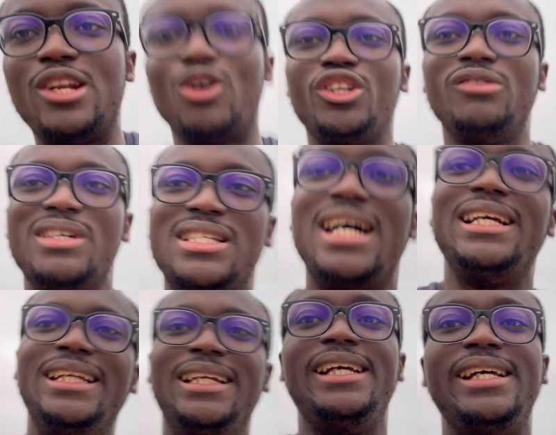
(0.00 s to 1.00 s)
documents that
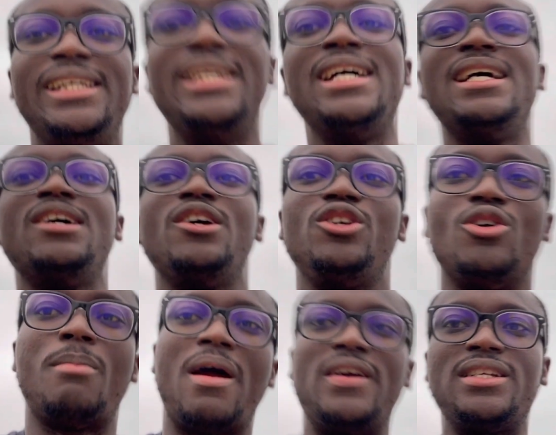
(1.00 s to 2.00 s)
you need: your
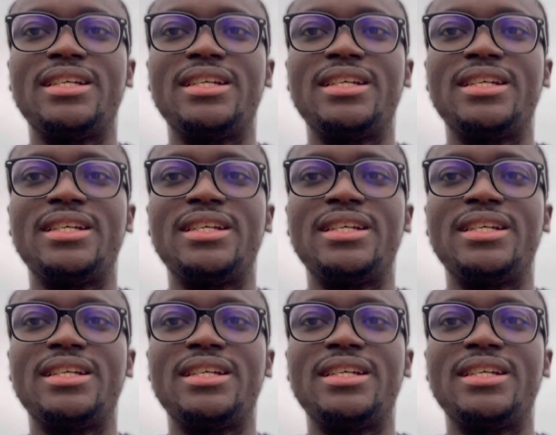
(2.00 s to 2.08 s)
marriage